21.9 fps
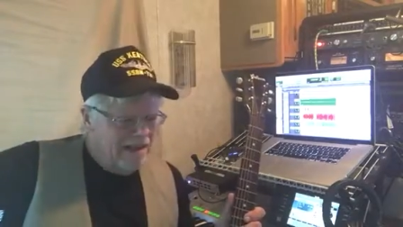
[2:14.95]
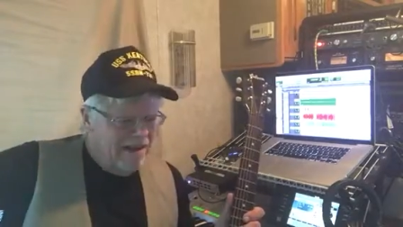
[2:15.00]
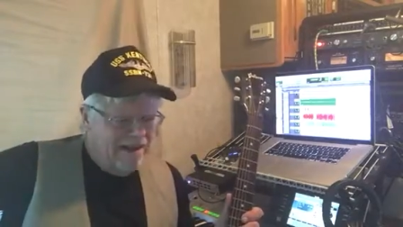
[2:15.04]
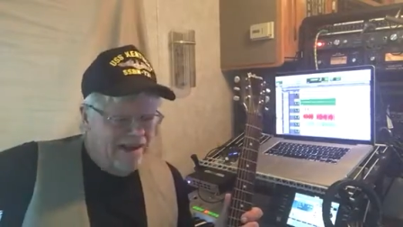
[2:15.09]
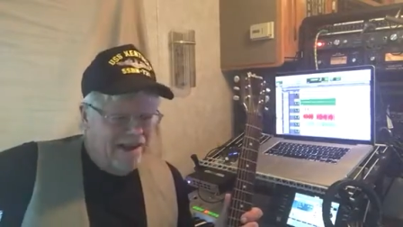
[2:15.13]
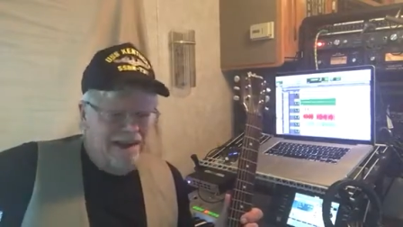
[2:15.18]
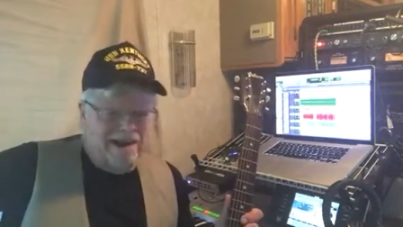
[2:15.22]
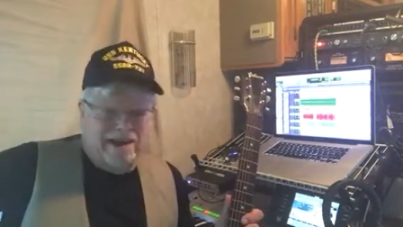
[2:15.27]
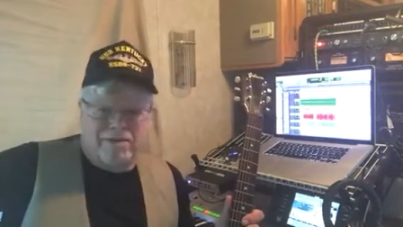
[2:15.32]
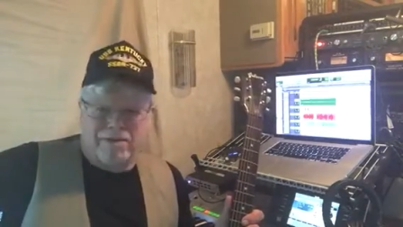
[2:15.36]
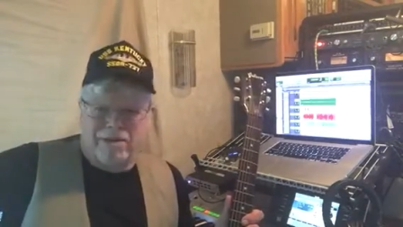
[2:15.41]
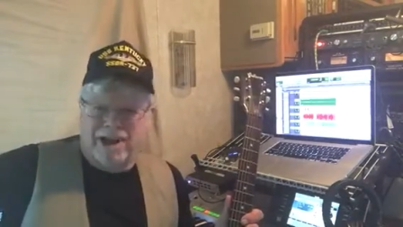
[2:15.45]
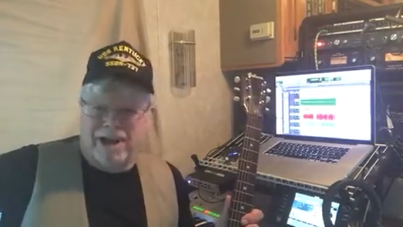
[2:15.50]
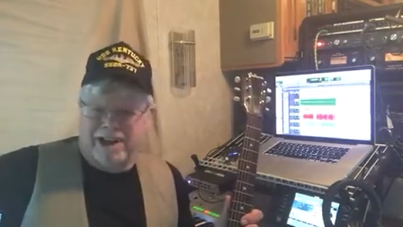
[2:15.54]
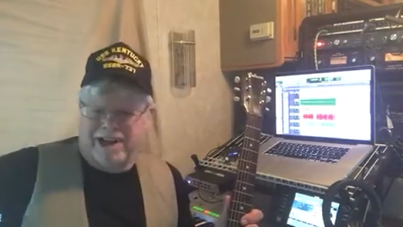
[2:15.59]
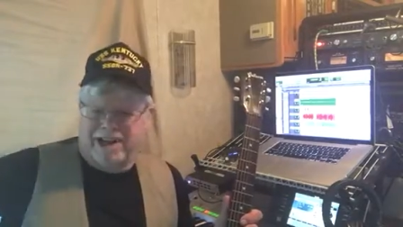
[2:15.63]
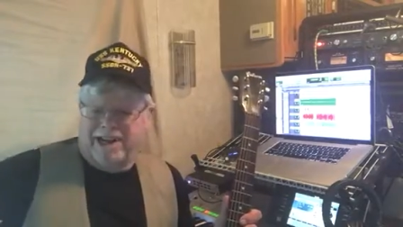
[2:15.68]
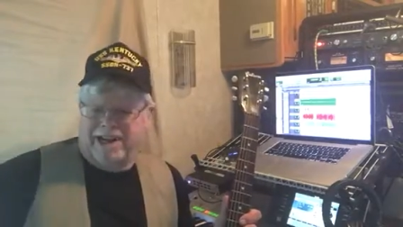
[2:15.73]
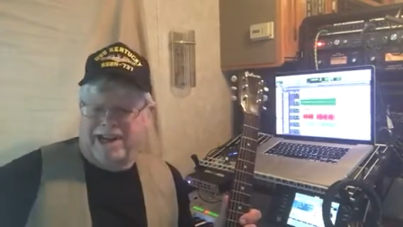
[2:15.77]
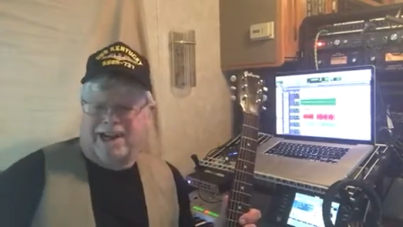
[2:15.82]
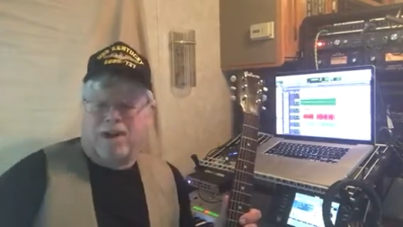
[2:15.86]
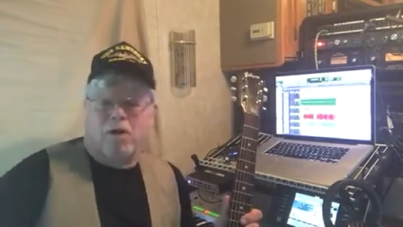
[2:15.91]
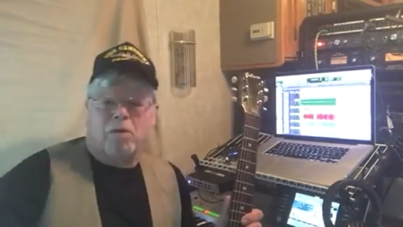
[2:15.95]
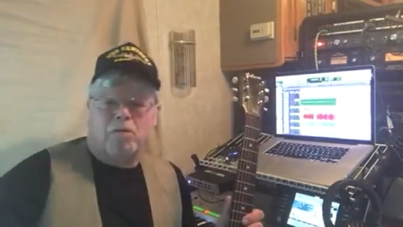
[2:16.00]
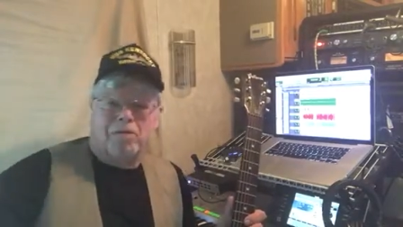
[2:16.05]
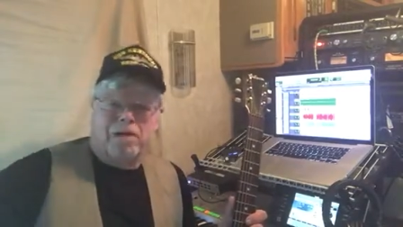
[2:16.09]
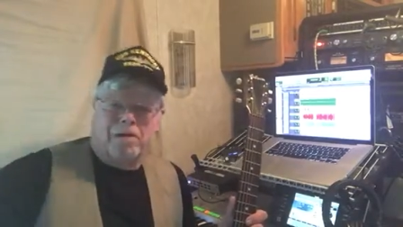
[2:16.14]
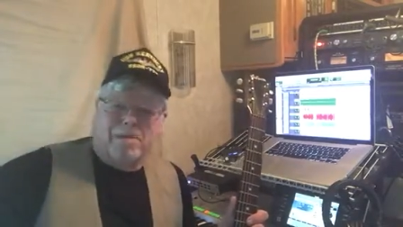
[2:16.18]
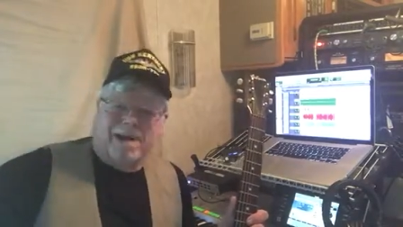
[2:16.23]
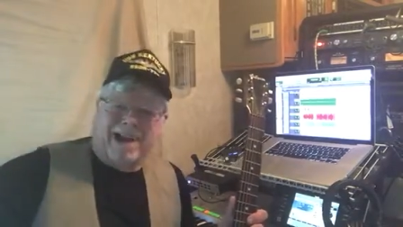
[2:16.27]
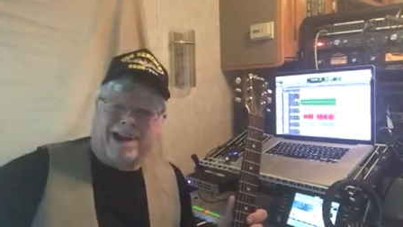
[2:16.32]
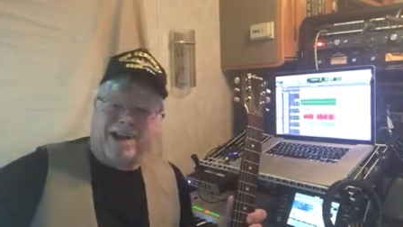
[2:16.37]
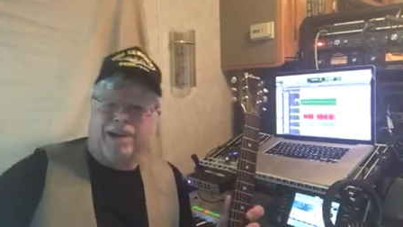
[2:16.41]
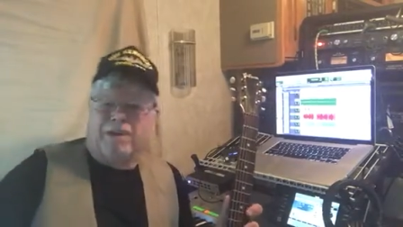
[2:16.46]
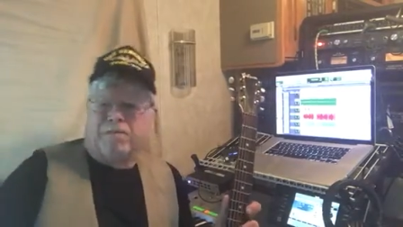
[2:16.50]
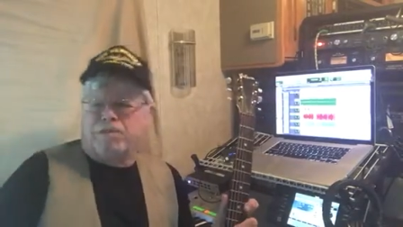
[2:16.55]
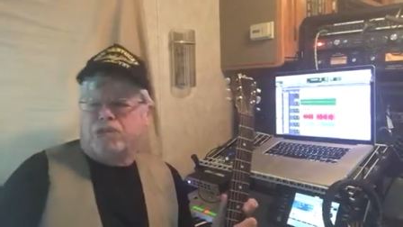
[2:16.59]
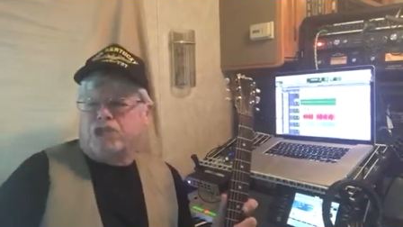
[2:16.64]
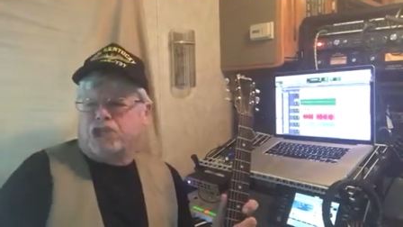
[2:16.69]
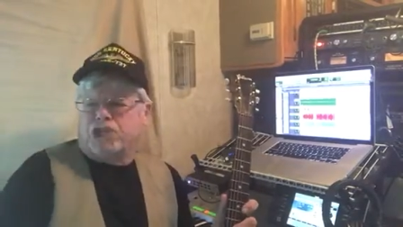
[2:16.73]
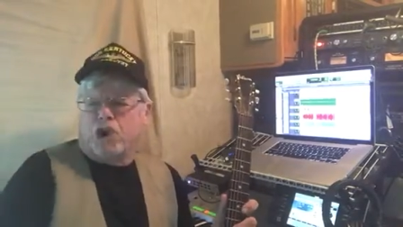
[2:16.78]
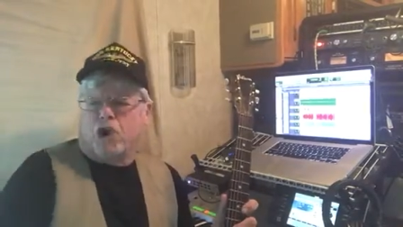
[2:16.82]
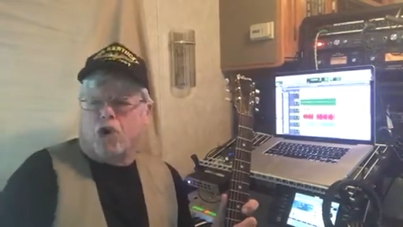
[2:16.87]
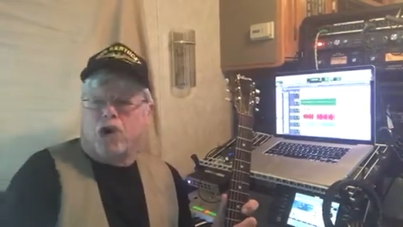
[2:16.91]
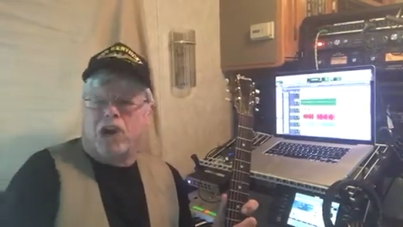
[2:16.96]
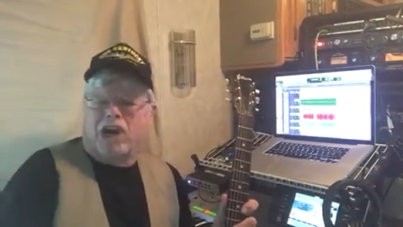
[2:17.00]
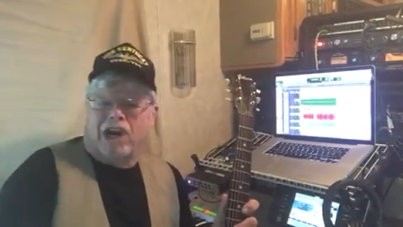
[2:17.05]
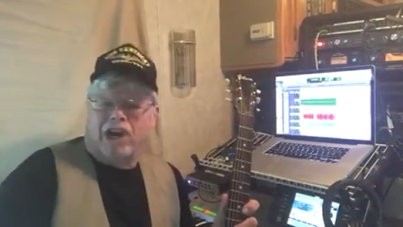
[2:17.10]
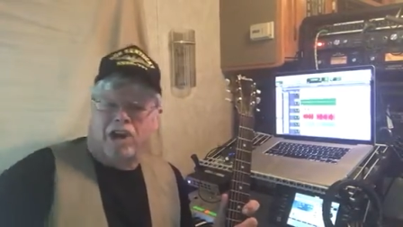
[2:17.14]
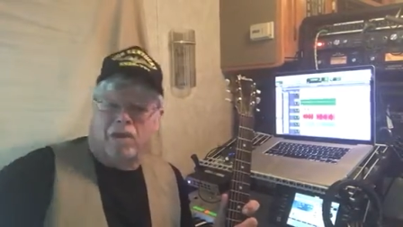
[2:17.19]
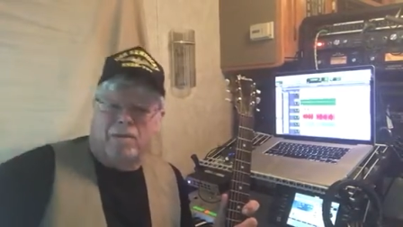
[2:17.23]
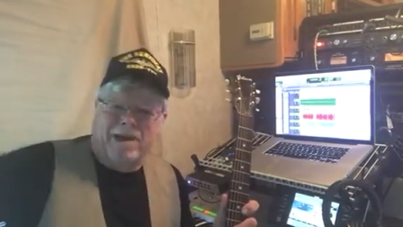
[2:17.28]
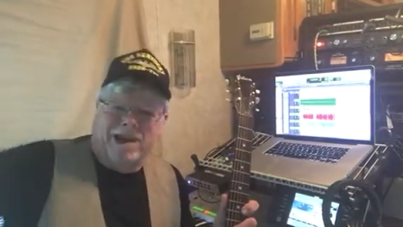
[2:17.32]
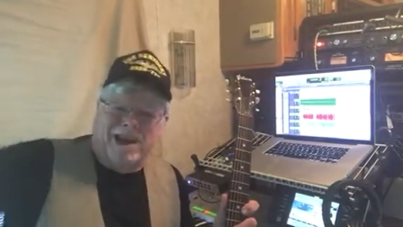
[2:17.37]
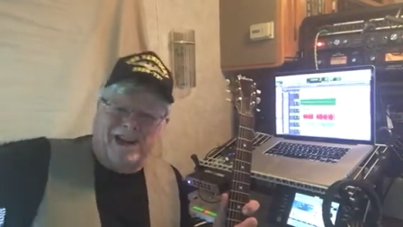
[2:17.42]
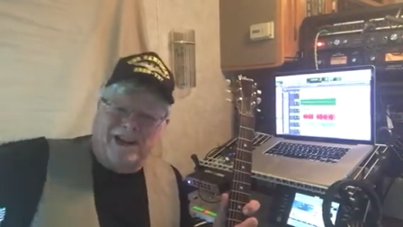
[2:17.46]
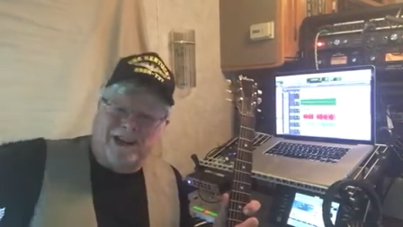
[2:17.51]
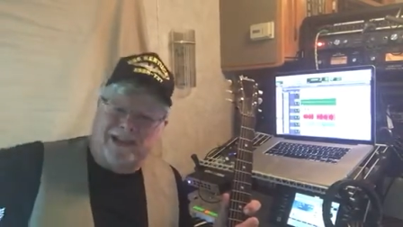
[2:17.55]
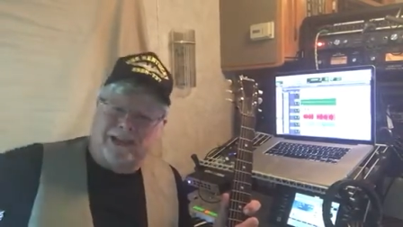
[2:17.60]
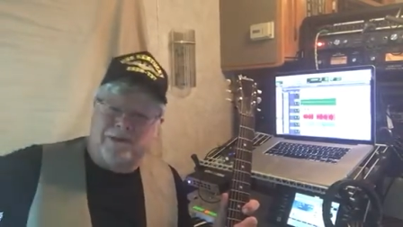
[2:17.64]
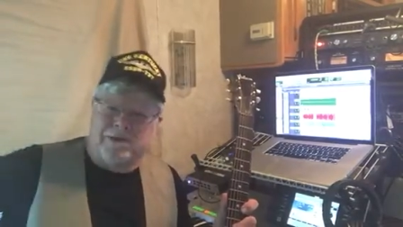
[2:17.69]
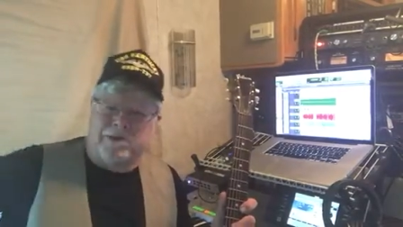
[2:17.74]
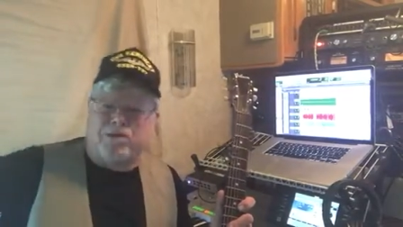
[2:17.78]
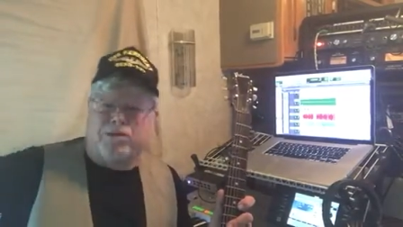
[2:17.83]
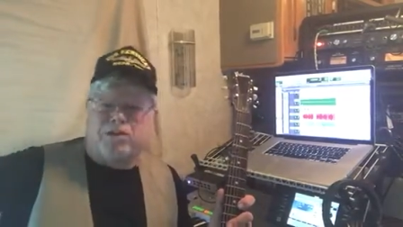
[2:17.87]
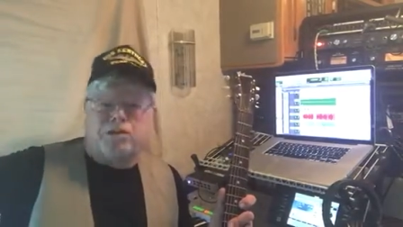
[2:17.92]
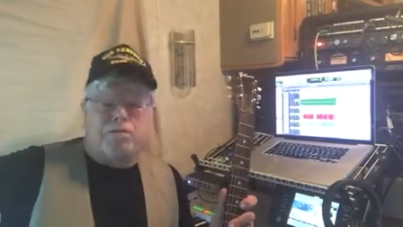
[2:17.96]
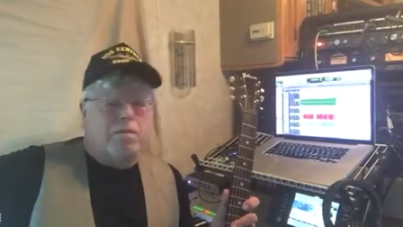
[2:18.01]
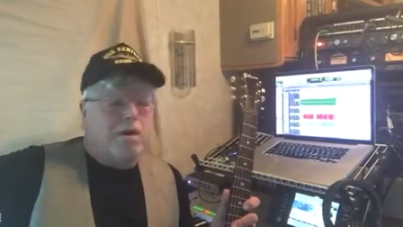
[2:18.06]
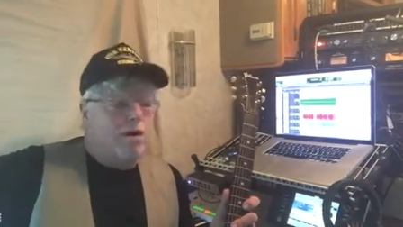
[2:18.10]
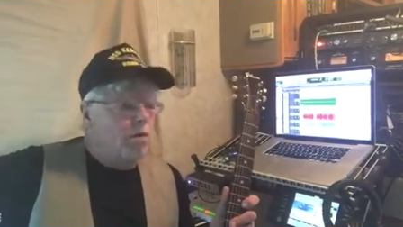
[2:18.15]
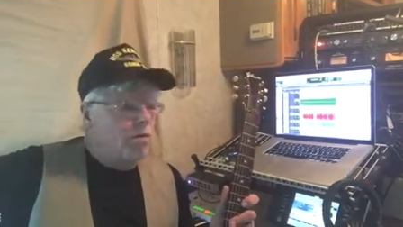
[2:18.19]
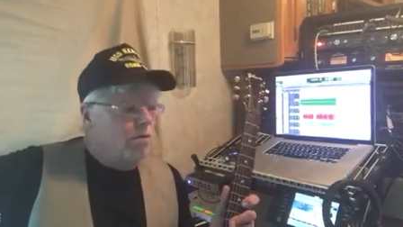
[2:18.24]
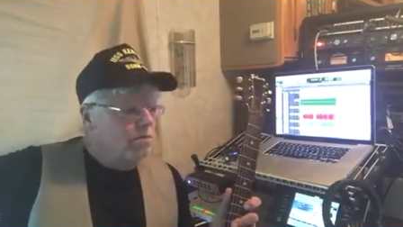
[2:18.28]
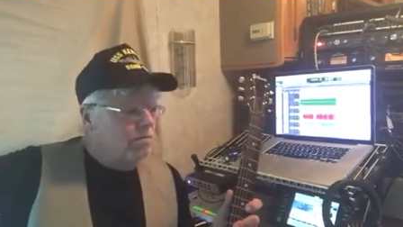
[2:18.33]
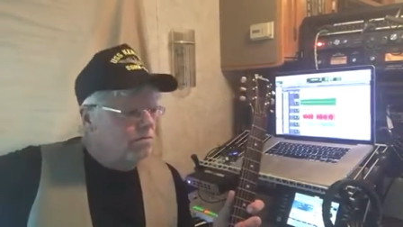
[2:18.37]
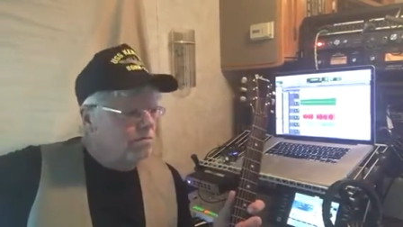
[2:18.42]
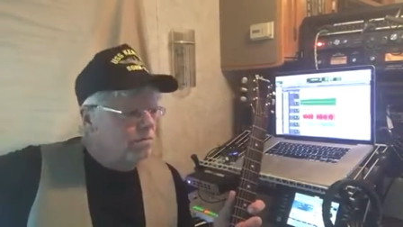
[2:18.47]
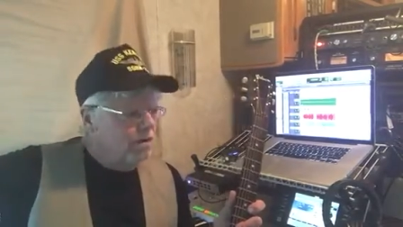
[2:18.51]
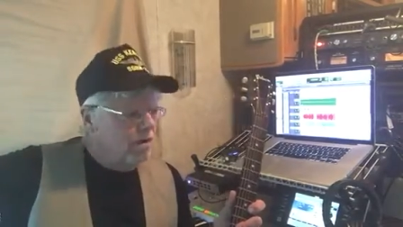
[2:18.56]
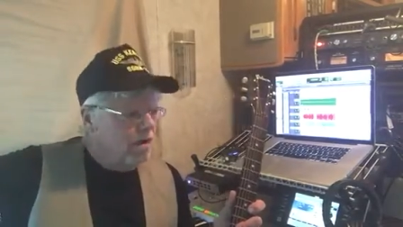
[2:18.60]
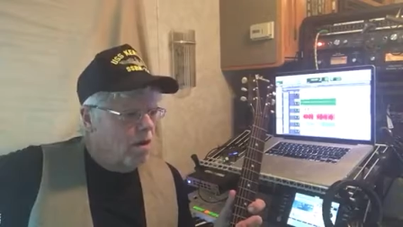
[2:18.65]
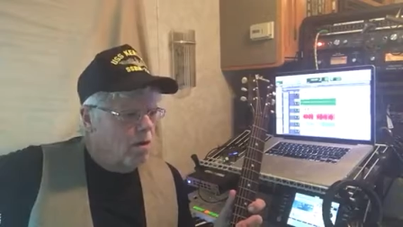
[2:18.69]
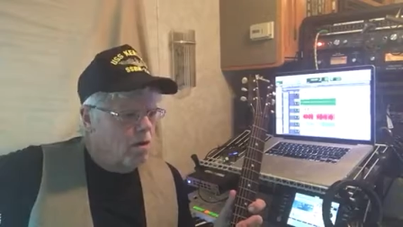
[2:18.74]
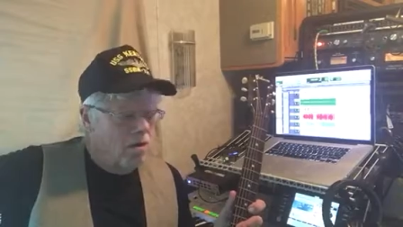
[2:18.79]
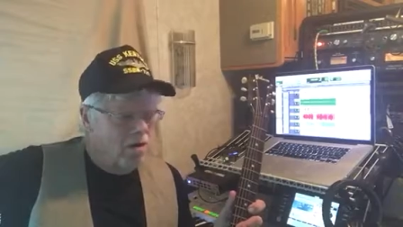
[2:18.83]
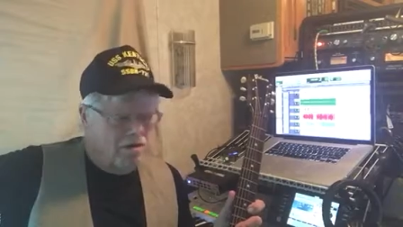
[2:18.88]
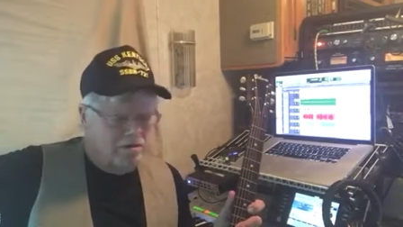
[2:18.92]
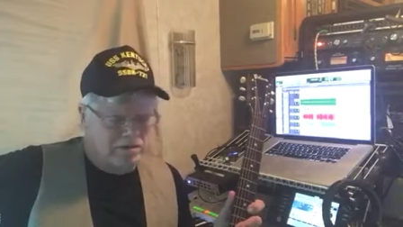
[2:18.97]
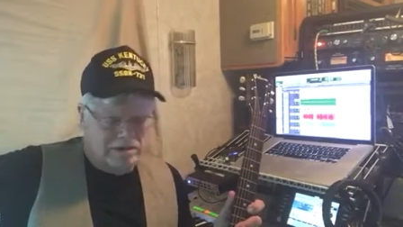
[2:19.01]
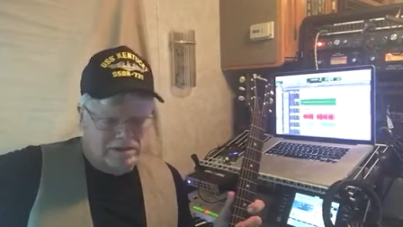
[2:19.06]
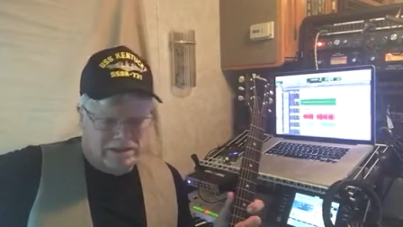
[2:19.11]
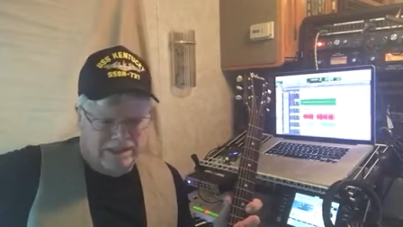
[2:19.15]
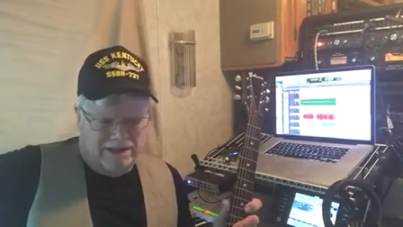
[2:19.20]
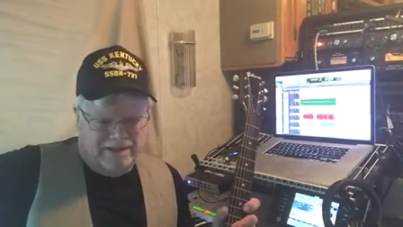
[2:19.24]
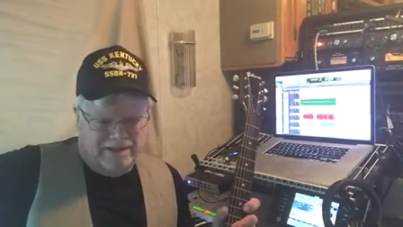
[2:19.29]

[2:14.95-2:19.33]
and he, every now and then he'd open it back up, stir it a little bit, and it'd smoke and go on.